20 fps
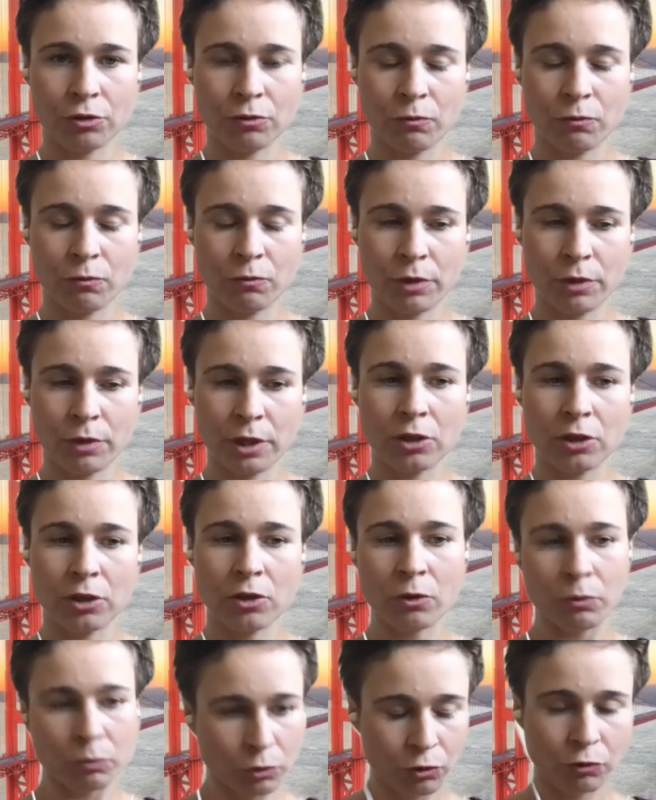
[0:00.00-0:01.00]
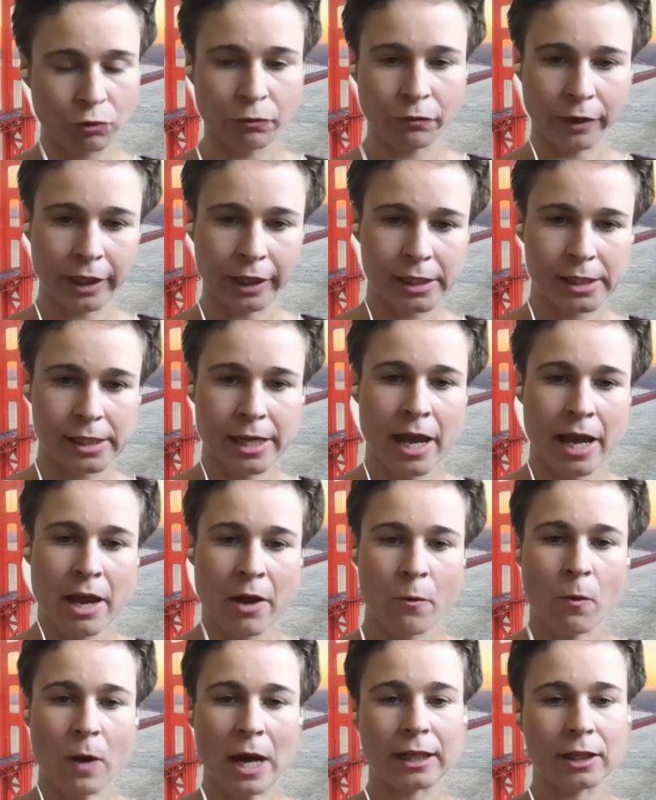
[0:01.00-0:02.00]
we know two things.
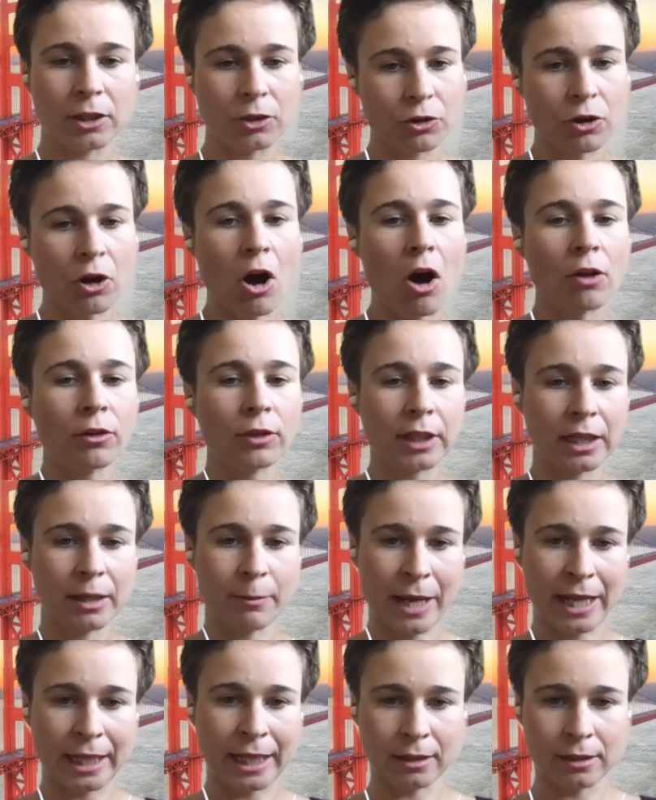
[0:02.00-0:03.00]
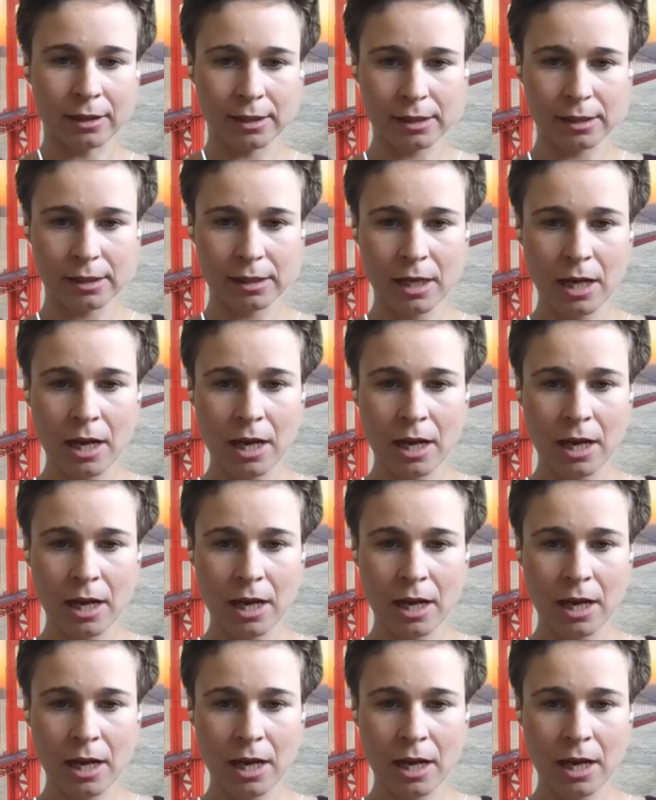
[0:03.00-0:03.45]
One, your content matters.